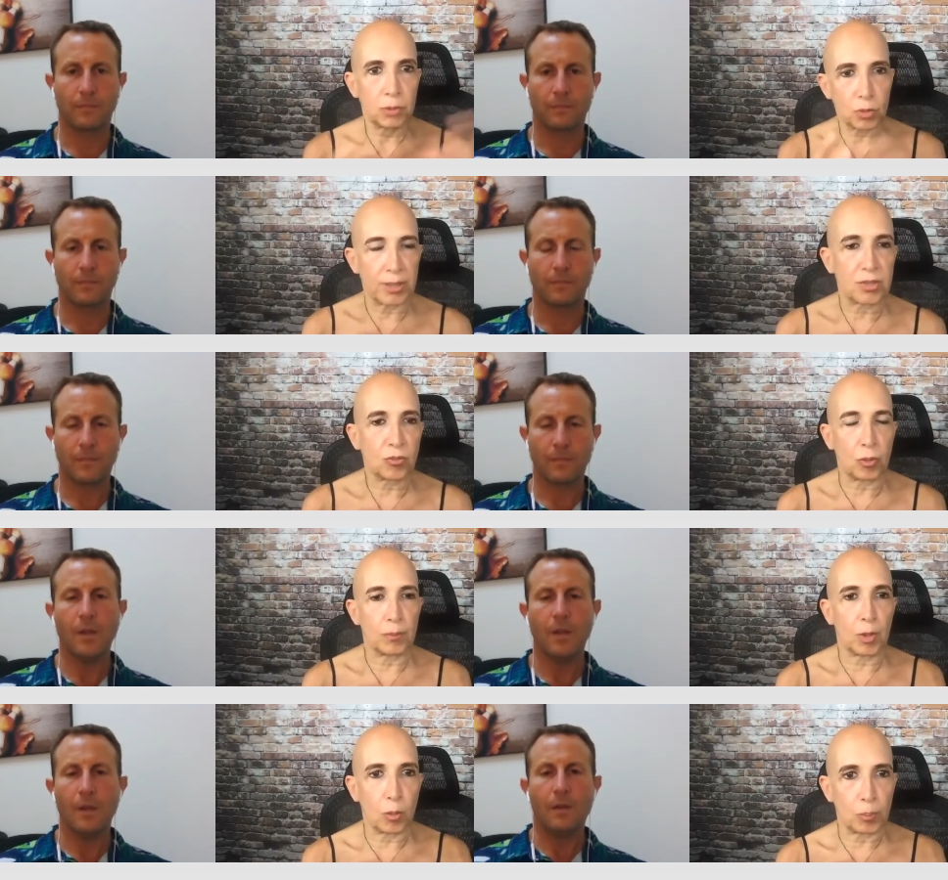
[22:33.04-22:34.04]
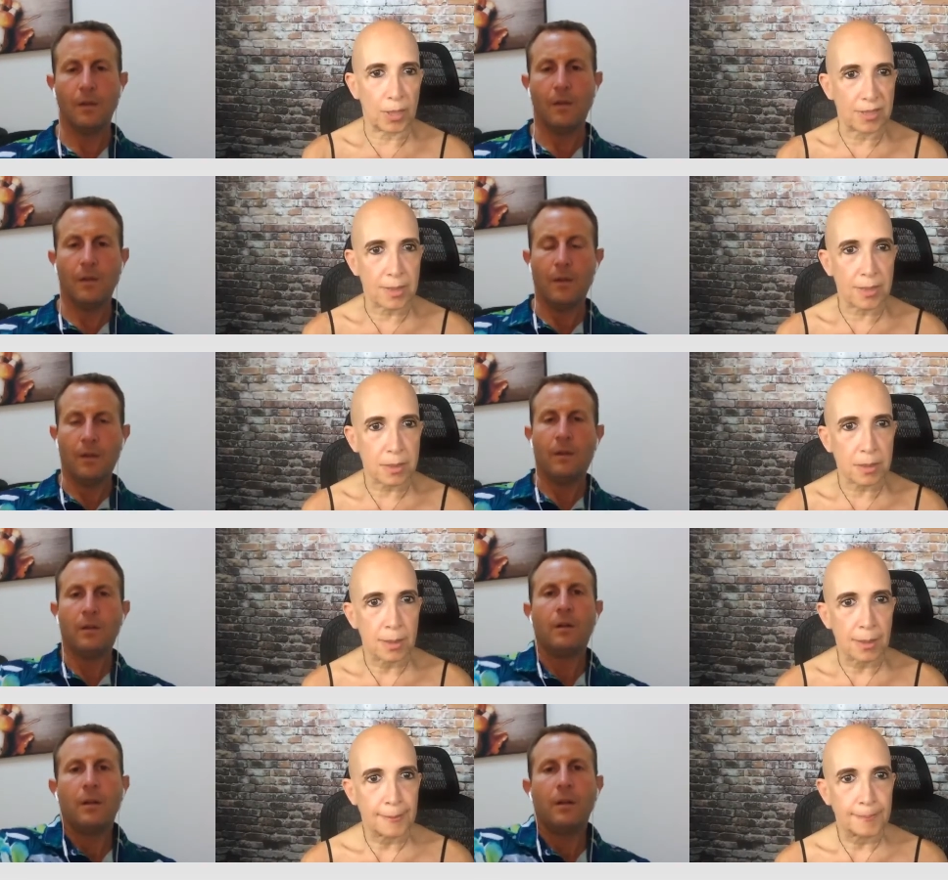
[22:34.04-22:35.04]
Speaker 1: transform the whole process.
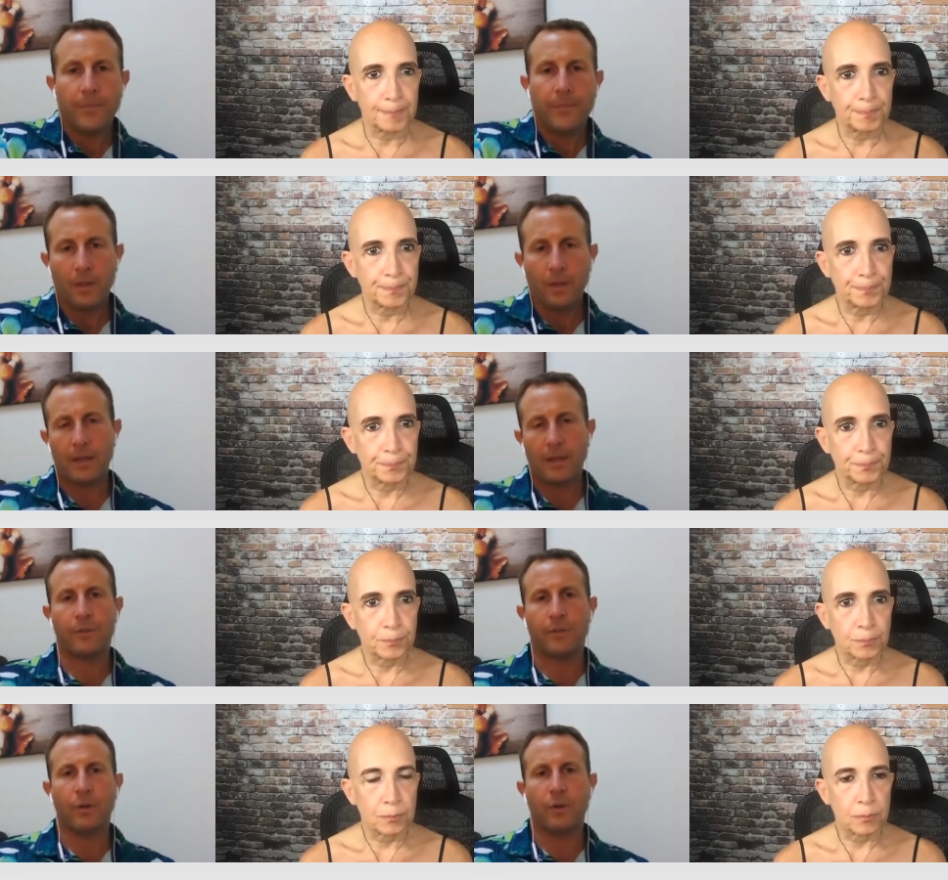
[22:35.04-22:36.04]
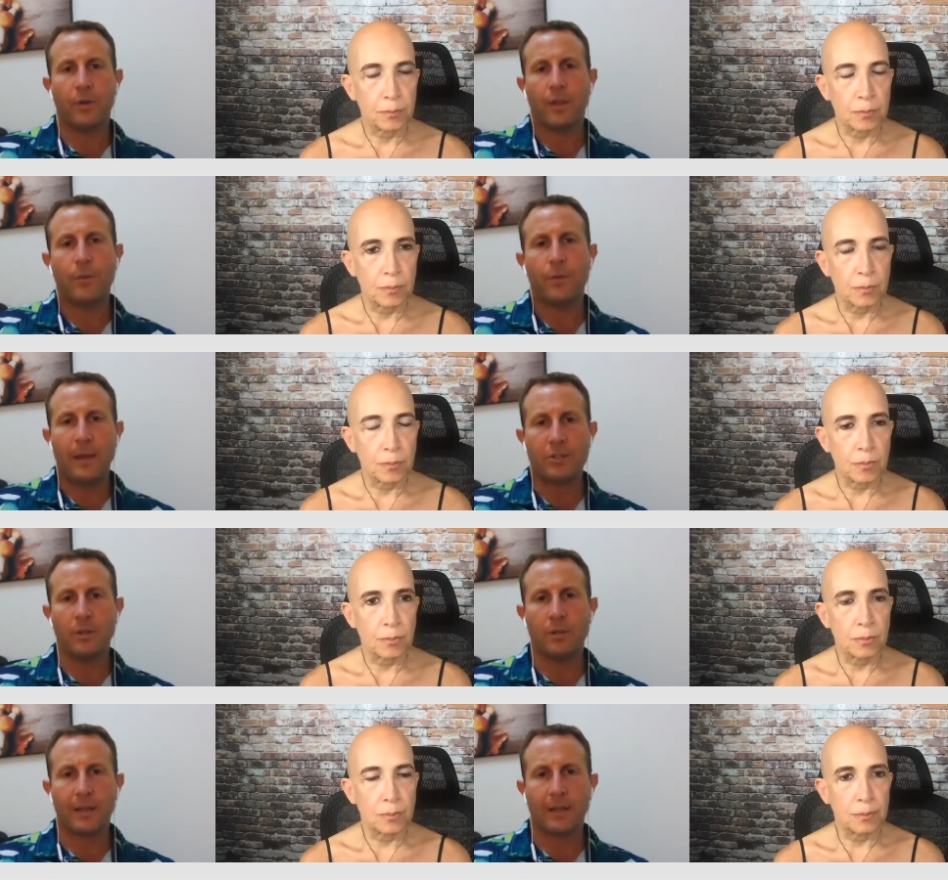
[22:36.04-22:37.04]
Speaker 2: Yeah, kind of. So like if you imagine
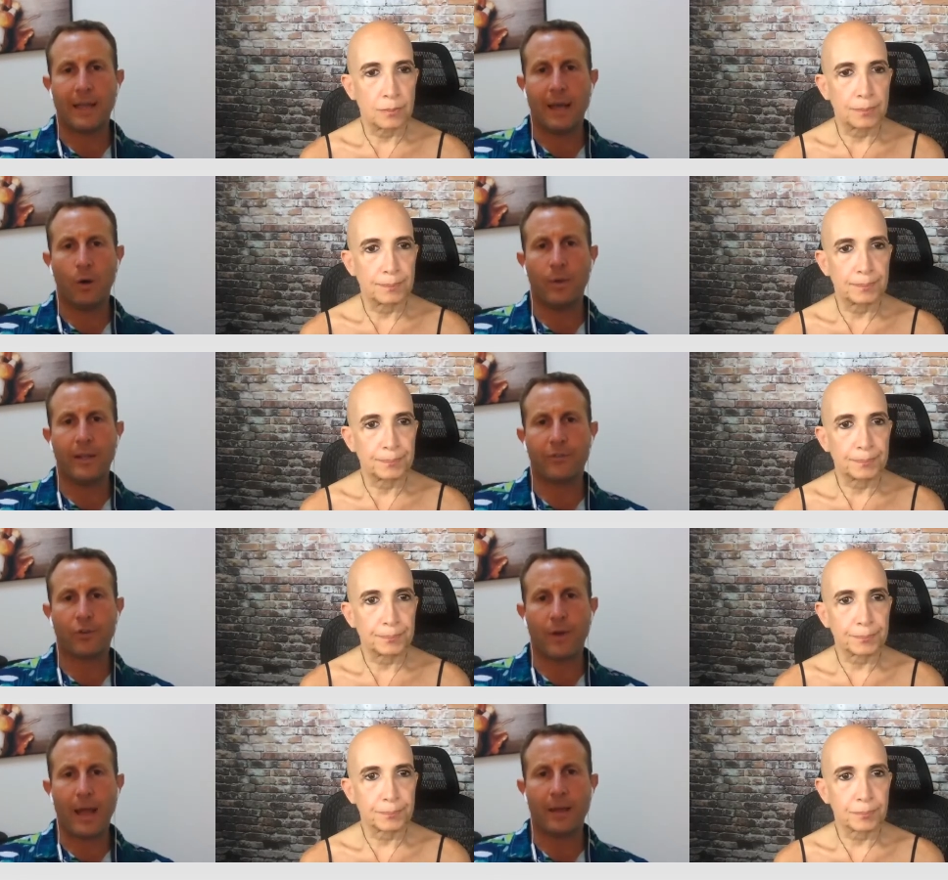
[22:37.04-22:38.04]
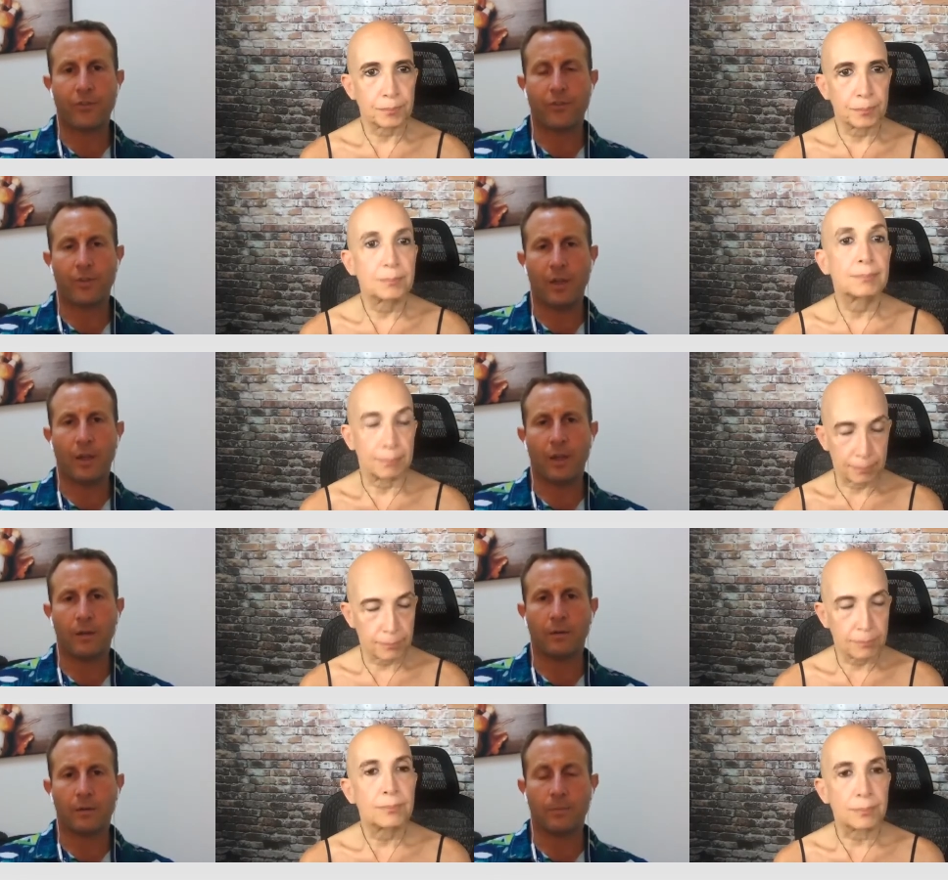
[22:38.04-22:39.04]
like a cow eats grass
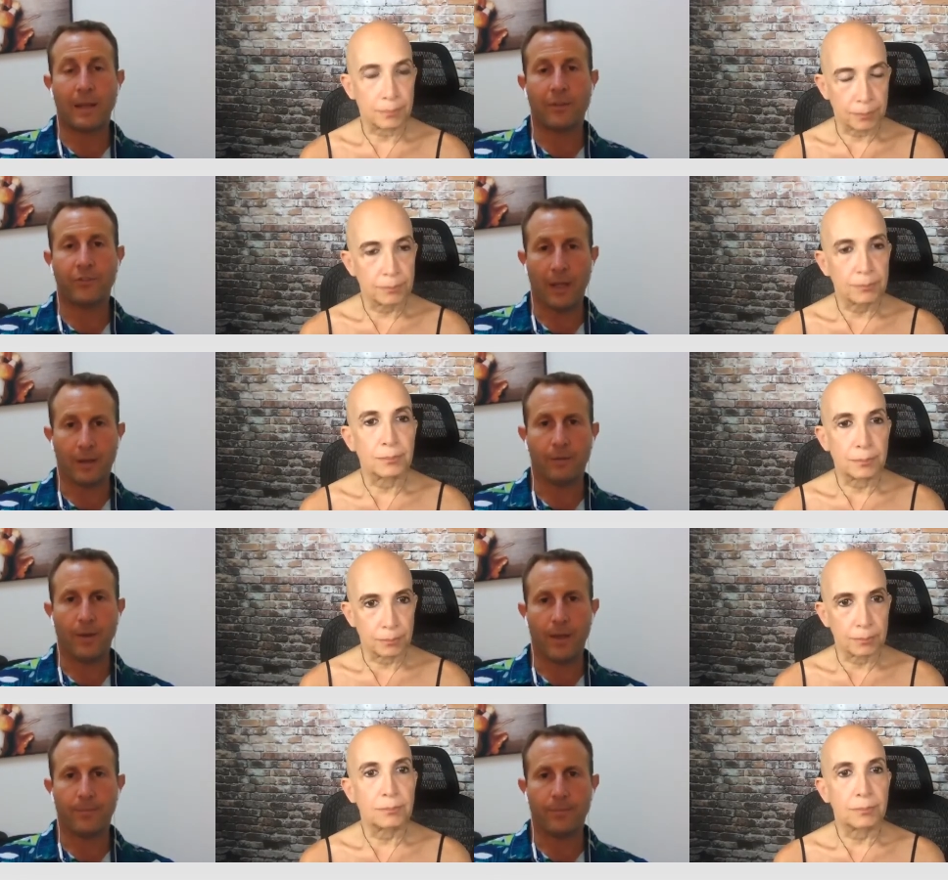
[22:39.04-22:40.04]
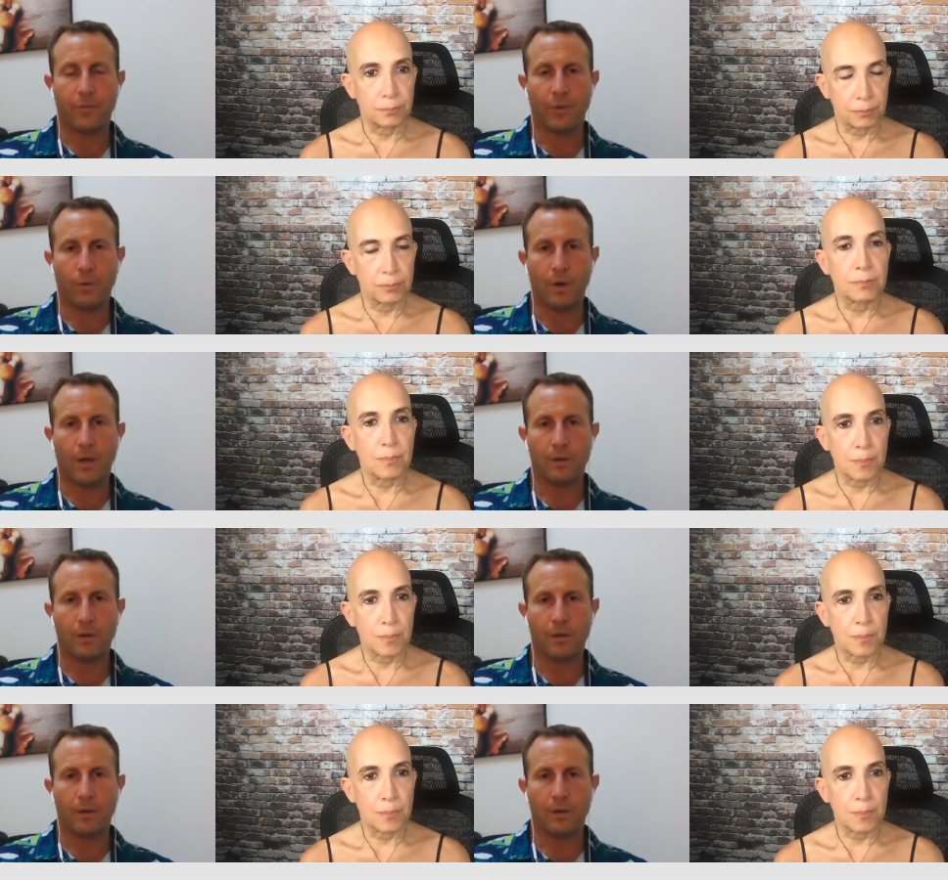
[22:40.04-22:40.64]
and makes steak, right? So our